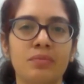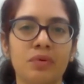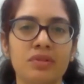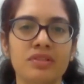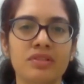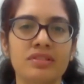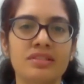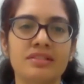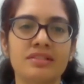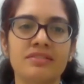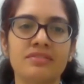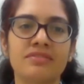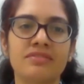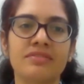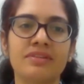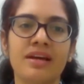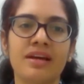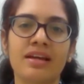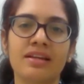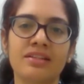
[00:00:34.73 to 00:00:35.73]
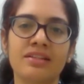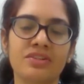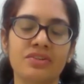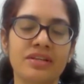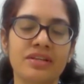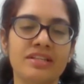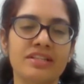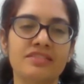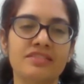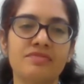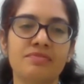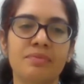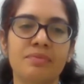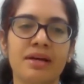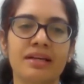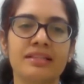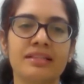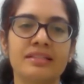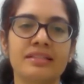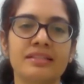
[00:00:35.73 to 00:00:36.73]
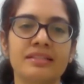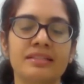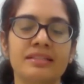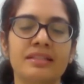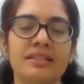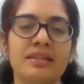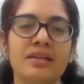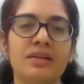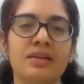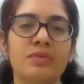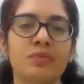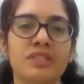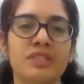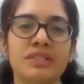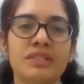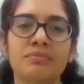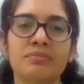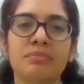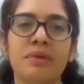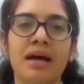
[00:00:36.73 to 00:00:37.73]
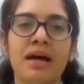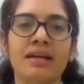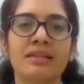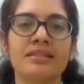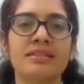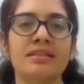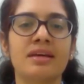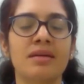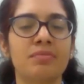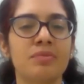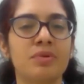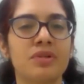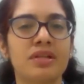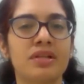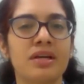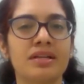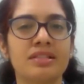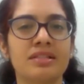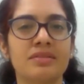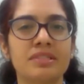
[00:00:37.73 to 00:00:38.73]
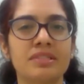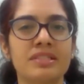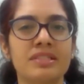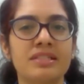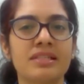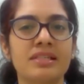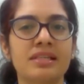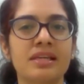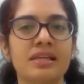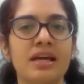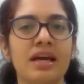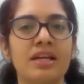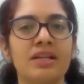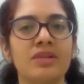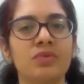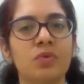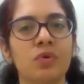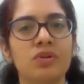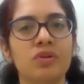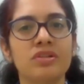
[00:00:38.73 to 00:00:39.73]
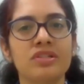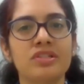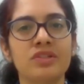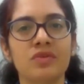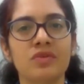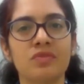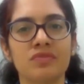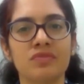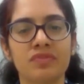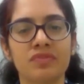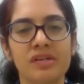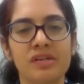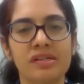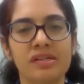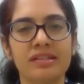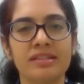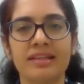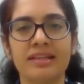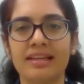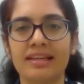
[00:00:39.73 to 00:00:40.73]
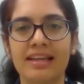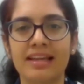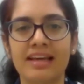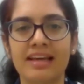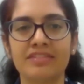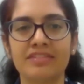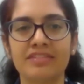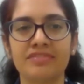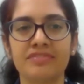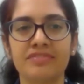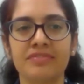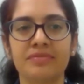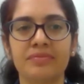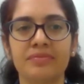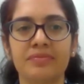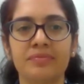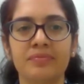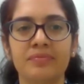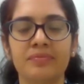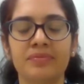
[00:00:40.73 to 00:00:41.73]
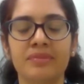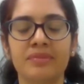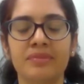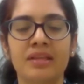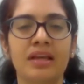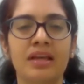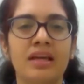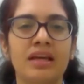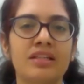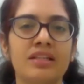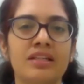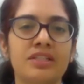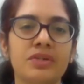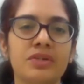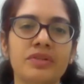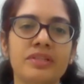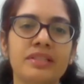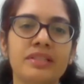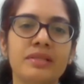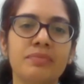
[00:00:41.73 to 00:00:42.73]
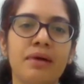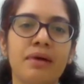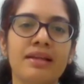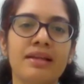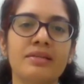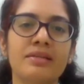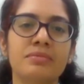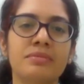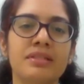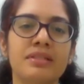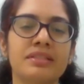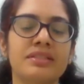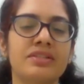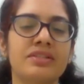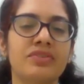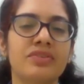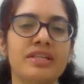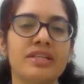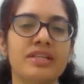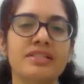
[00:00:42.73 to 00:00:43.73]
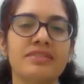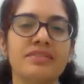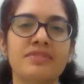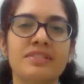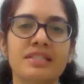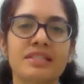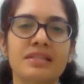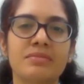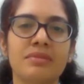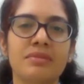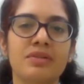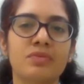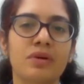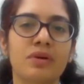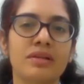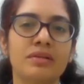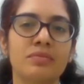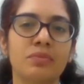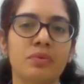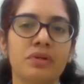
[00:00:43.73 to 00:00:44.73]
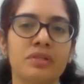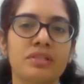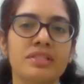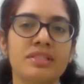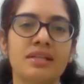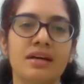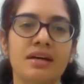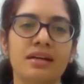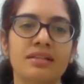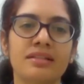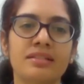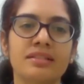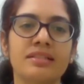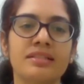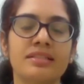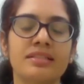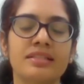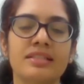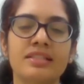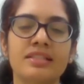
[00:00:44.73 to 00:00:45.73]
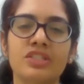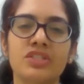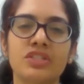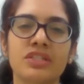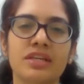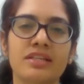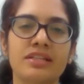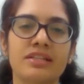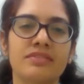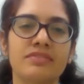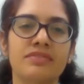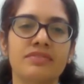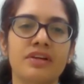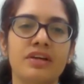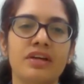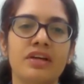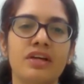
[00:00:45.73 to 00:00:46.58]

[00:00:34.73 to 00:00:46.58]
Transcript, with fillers: positive, and creative mind, which impacts our productivity and quality of work and life. During the pandemic, the creative team at one point started this initiative